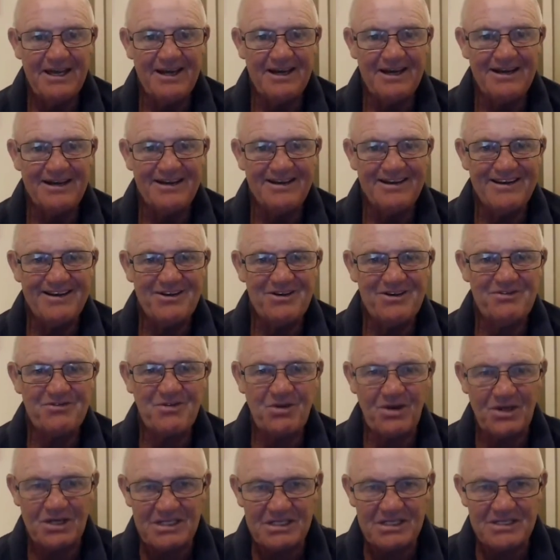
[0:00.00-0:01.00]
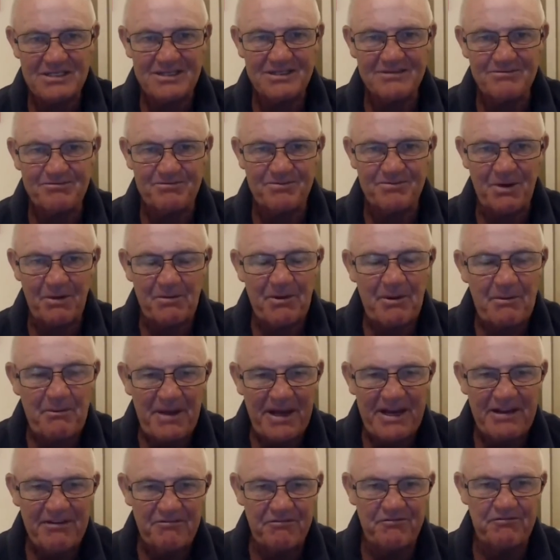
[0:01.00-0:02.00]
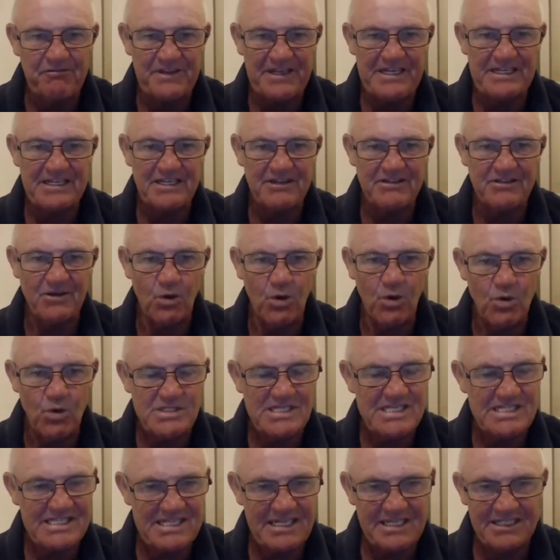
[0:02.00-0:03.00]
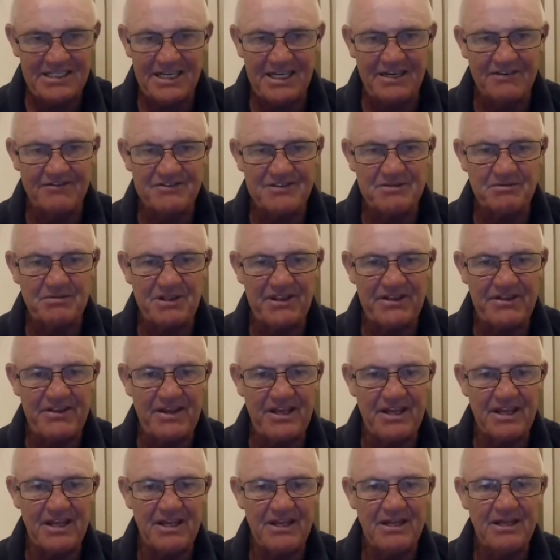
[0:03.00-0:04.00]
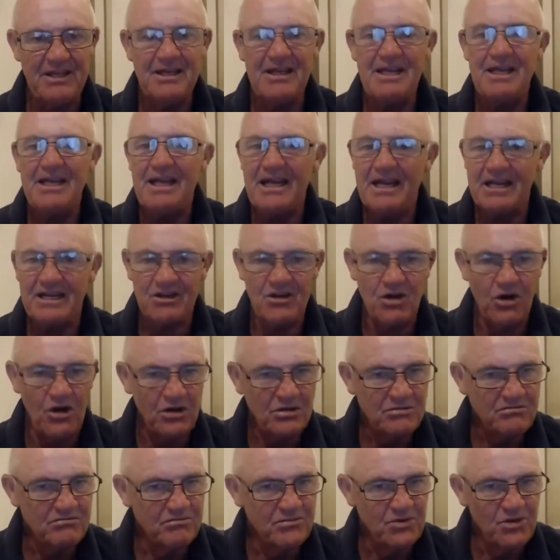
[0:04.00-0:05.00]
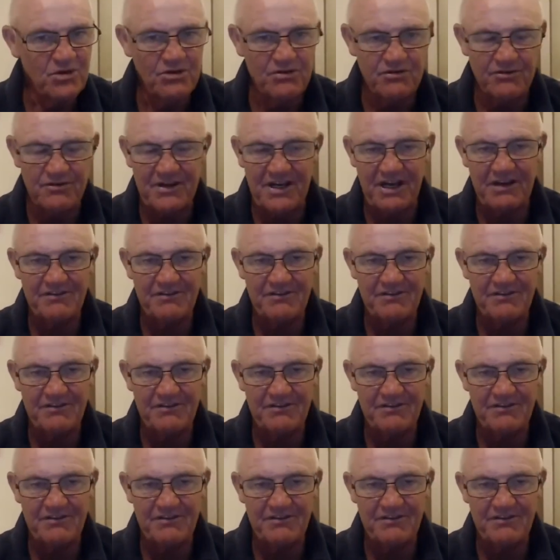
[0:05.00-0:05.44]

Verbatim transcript: and you've got problematic feet and the horse is uncomfortable there and can't move